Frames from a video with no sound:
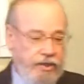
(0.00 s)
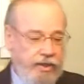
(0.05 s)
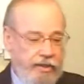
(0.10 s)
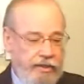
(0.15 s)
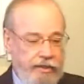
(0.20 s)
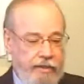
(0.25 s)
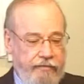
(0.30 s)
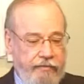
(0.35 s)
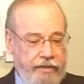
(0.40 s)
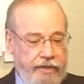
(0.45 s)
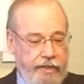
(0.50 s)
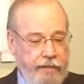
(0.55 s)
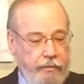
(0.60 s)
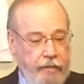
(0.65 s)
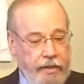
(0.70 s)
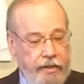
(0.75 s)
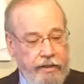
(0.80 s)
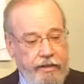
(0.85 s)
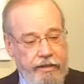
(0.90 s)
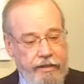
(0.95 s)
the chick and
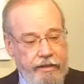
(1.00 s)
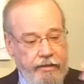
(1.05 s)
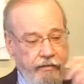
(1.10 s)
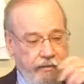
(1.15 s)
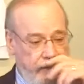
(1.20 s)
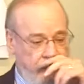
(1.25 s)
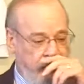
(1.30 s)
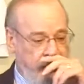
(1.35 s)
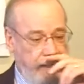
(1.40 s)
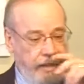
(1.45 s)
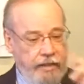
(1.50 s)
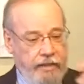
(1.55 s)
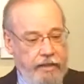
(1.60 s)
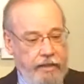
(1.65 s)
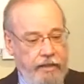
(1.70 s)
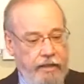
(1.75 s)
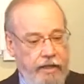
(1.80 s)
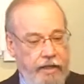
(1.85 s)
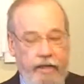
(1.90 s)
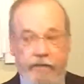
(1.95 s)
everything, but it was a nice
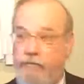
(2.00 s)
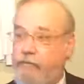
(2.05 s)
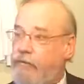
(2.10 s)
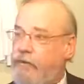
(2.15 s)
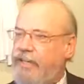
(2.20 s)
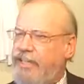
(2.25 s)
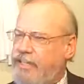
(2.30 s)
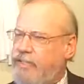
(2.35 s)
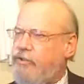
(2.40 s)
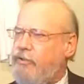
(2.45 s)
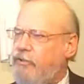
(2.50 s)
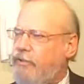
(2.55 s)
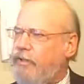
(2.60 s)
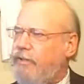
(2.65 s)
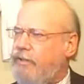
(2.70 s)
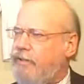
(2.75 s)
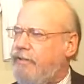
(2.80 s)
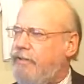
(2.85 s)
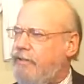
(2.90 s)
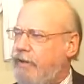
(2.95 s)
thing to have for Easter.
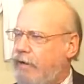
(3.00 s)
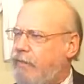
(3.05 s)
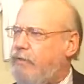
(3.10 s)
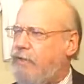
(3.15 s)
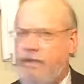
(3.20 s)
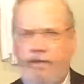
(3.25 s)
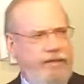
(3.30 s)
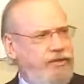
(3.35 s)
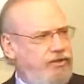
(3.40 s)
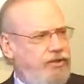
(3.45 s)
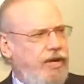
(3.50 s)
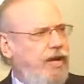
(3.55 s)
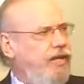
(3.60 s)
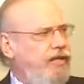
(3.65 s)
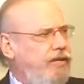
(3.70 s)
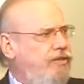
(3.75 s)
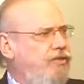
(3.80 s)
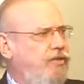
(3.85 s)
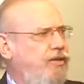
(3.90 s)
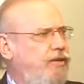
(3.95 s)
We thought, I was a little
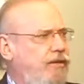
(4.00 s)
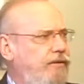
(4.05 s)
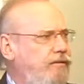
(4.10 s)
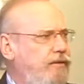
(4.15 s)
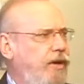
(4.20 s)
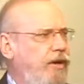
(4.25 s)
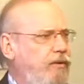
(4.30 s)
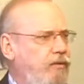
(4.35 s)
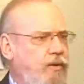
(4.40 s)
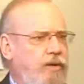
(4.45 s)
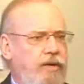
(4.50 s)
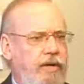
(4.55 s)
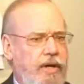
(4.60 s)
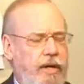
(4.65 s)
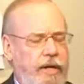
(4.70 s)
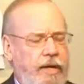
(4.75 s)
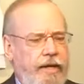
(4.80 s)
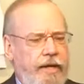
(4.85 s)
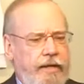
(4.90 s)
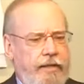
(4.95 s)
jealous, you know, we all
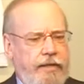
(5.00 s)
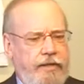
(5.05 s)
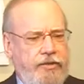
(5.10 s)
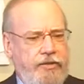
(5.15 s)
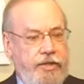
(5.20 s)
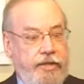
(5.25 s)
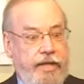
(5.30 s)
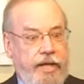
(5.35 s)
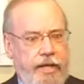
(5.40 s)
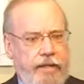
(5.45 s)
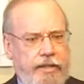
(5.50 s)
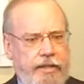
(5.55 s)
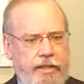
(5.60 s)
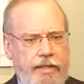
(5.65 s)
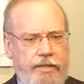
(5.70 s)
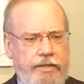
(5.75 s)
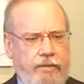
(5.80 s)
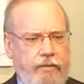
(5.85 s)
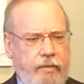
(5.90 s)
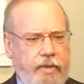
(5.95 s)
were, that she got
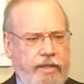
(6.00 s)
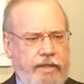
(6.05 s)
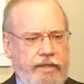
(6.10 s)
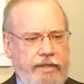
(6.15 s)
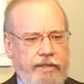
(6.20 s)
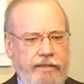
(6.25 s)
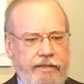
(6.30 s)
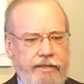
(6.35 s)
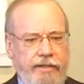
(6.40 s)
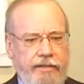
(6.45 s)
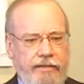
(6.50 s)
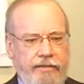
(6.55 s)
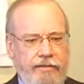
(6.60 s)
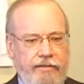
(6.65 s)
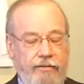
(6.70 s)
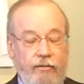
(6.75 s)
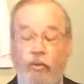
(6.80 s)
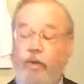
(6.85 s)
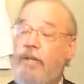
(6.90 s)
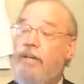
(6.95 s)
this and we didn't.
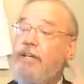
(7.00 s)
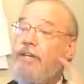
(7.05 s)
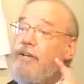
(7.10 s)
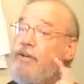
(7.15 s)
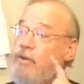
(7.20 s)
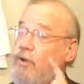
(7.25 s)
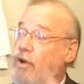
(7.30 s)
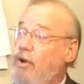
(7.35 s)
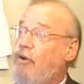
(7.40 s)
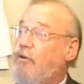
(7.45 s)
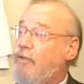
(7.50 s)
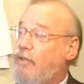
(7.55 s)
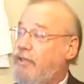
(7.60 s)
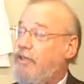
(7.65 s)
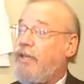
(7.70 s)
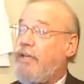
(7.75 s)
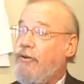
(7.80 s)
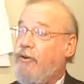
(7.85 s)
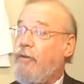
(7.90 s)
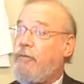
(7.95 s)
We didn't know
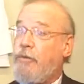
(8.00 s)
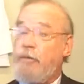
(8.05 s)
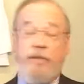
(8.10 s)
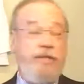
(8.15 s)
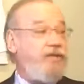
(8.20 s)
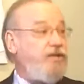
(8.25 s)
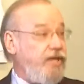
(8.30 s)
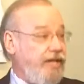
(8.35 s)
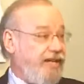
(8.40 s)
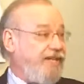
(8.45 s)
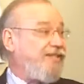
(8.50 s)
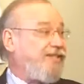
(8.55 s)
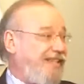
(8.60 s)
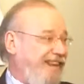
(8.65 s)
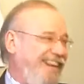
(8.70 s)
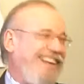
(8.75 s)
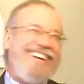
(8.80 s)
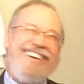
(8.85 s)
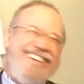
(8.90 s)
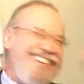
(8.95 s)
that they grew up to be
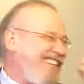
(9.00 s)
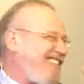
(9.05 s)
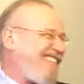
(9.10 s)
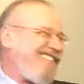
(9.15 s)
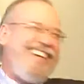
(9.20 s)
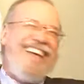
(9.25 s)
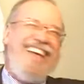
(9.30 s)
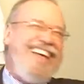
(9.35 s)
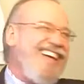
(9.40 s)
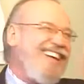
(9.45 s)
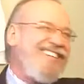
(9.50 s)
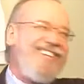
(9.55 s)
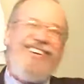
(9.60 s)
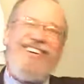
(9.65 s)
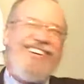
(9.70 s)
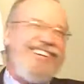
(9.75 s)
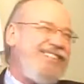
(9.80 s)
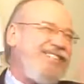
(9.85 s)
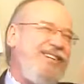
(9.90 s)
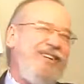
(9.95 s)
chickens, you know, that's a
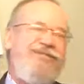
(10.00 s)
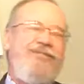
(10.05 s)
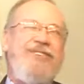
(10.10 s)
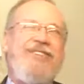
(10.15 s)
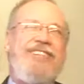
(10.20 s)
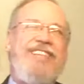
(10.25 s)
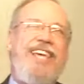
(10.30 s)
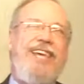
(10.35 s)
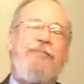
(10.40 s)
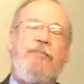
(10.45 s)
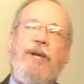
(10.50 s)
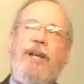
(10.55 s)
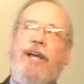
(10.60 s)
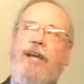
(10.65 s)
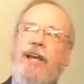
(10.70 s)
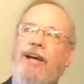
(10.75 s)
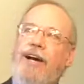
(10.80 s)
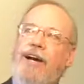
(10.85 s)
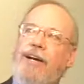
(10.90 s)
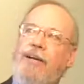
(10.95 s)
totally different thing,
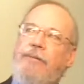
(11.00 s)
but